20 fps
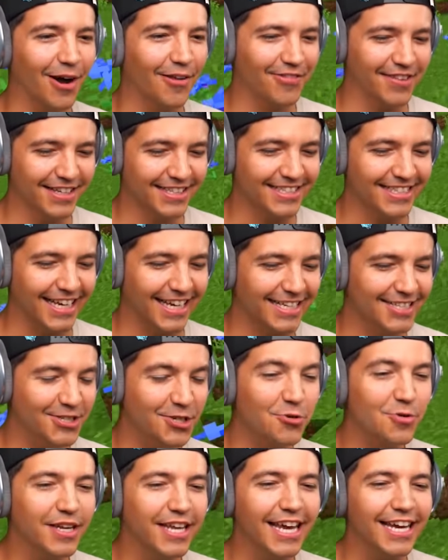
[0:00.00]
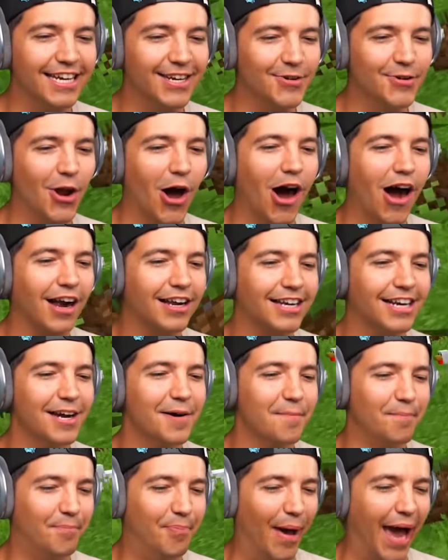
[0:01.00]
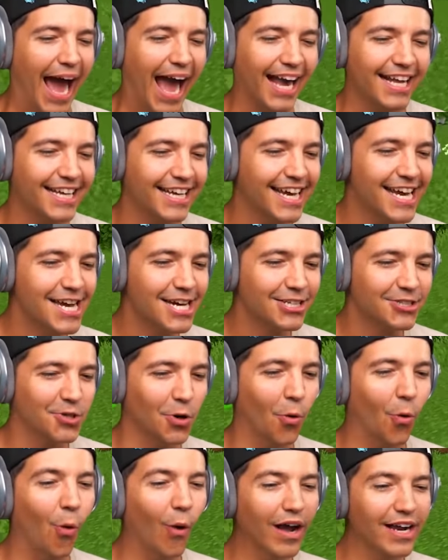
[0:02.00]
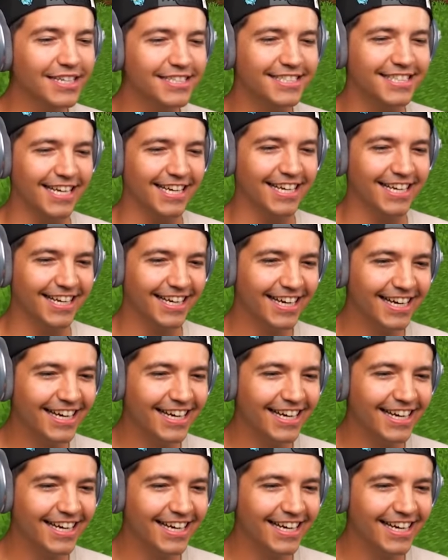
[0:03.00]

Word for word: what this is. You get back 20.